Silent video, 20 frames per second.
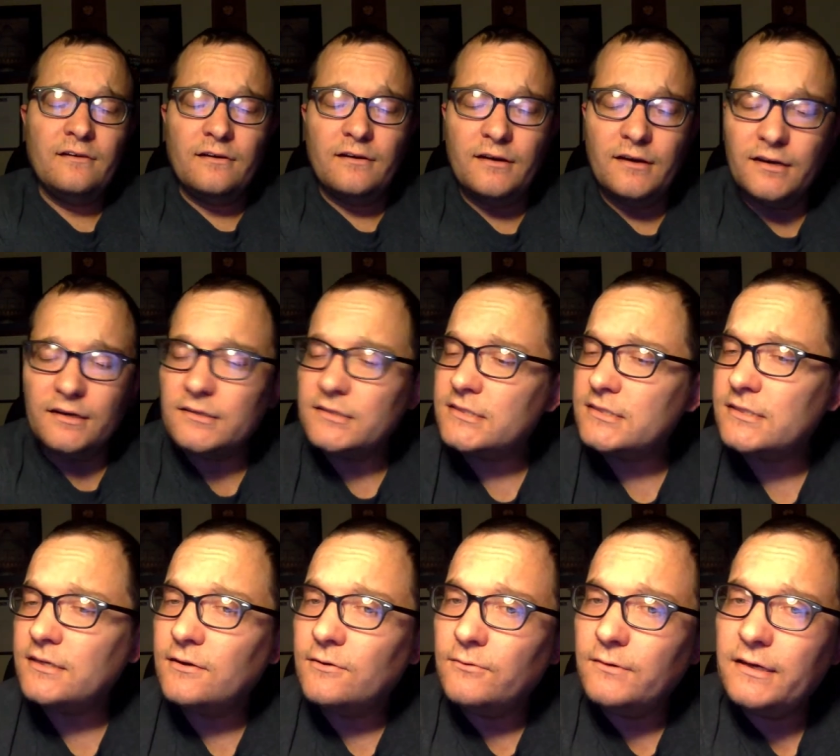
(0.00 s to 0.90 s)
Uh,
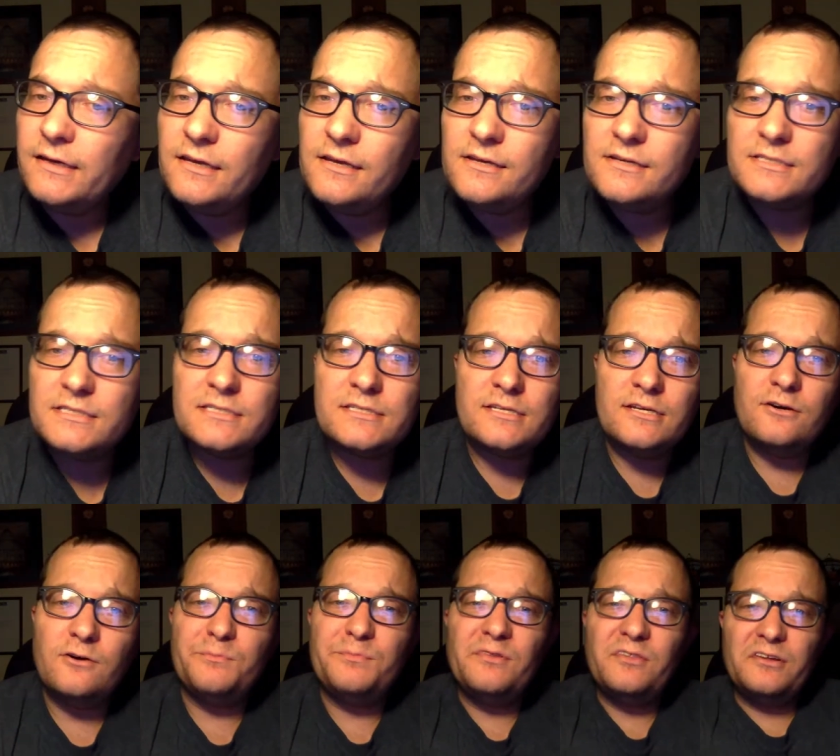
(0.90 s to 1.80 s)
so he is
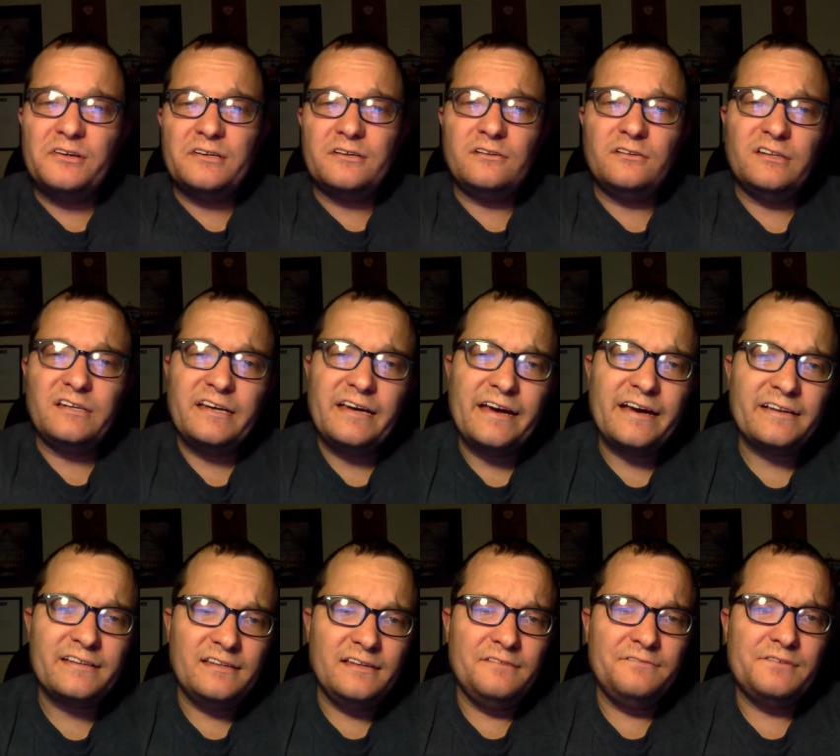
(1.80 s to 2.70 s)
still politically
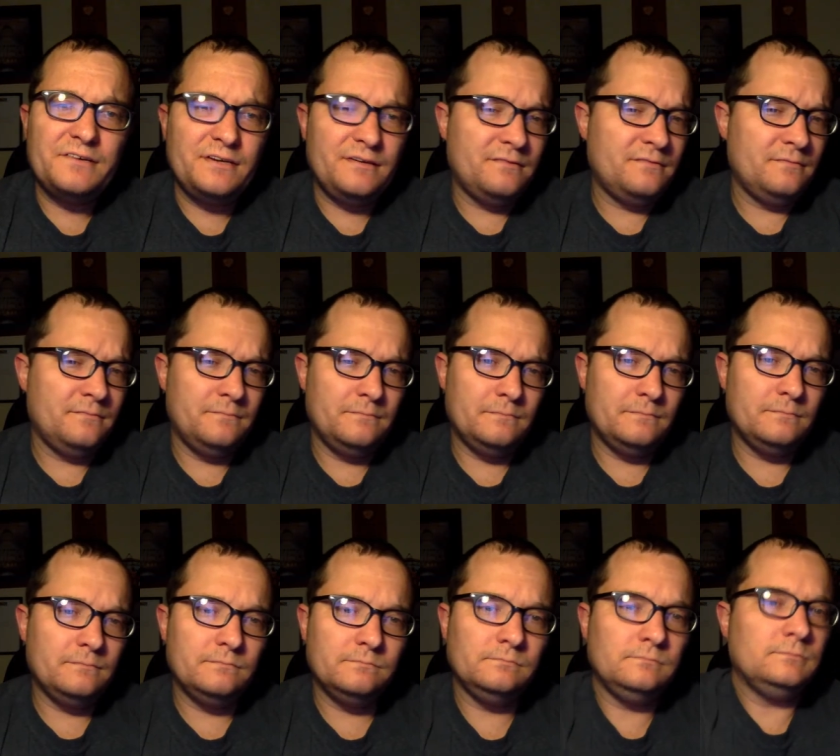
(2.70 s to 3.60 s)
active, and
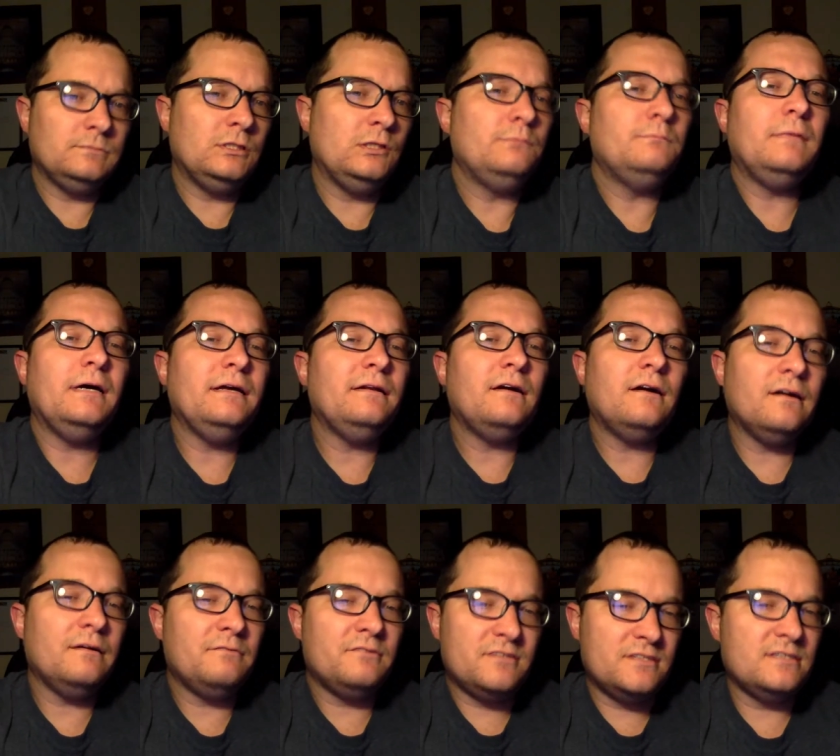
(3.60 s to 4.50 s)
you may not
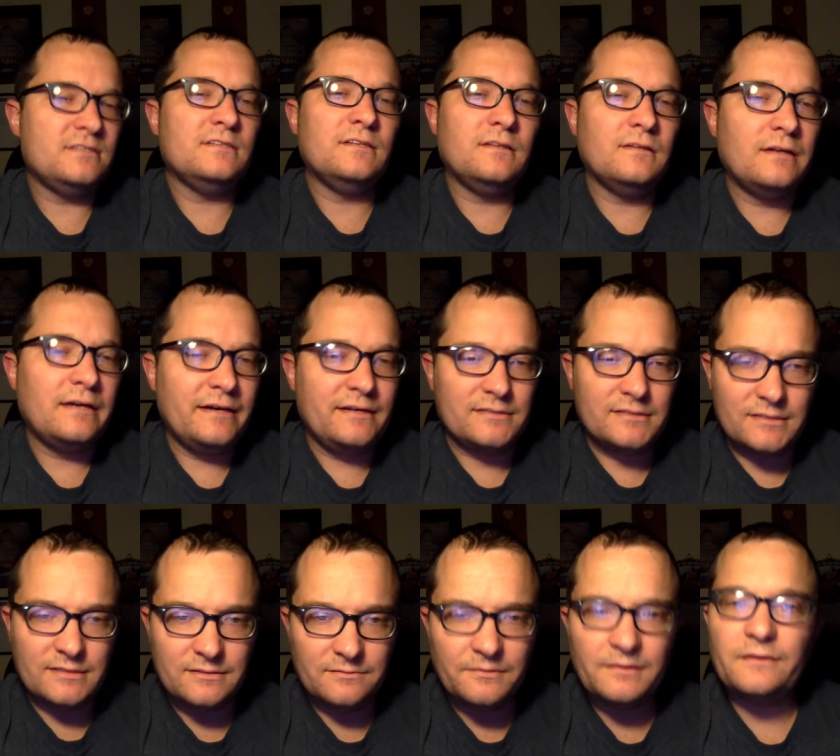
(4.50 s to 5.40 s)
have seen the
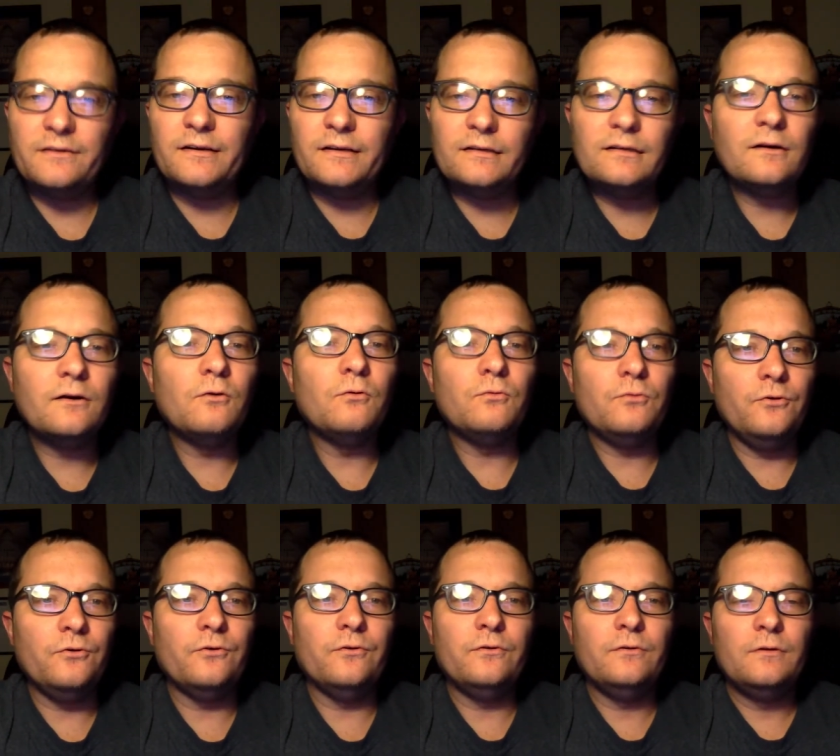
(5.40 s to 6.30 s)
last of Eric
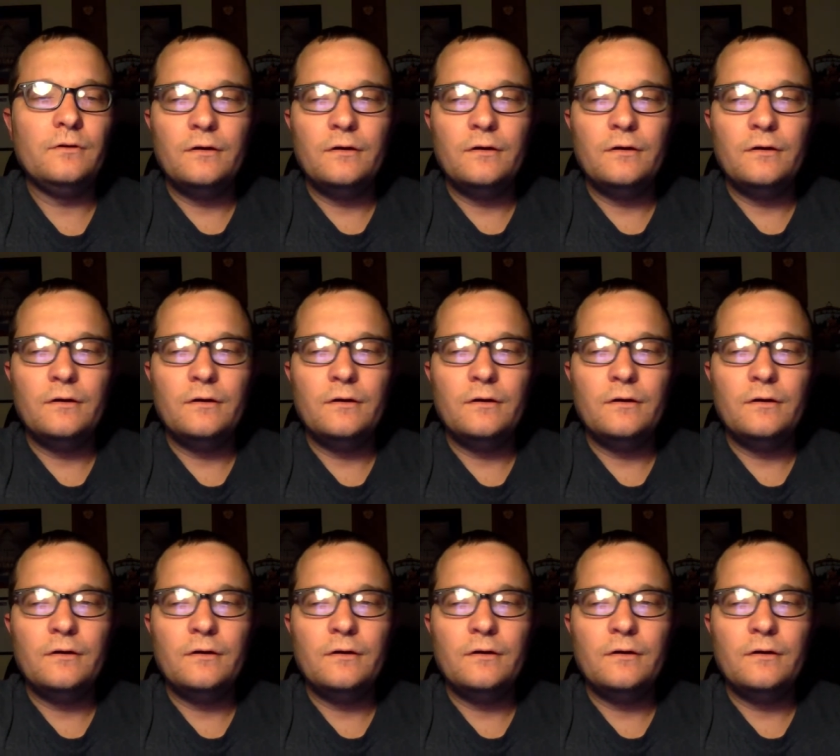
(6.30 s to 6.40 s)
Holder.